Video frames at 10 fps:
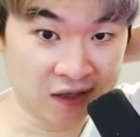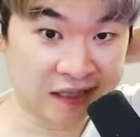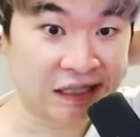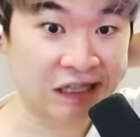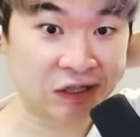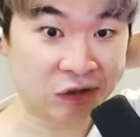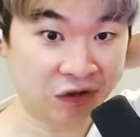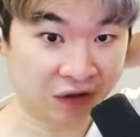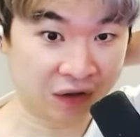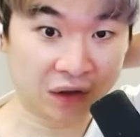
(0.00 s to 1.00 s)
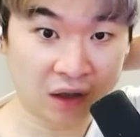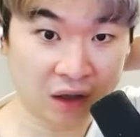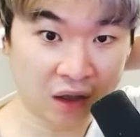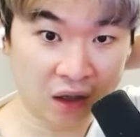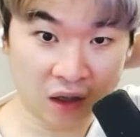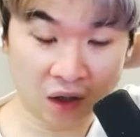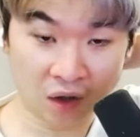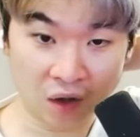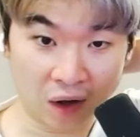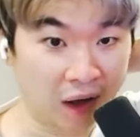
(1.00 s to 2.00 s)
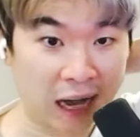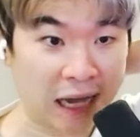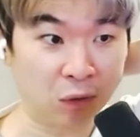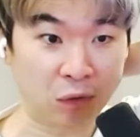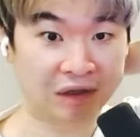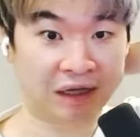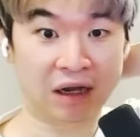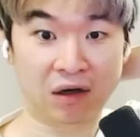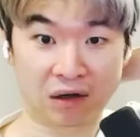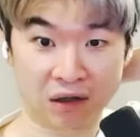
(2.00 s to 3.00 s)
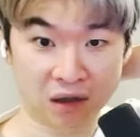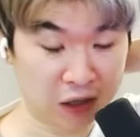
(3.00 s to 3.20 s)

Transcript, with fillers: and kill her. I don't care.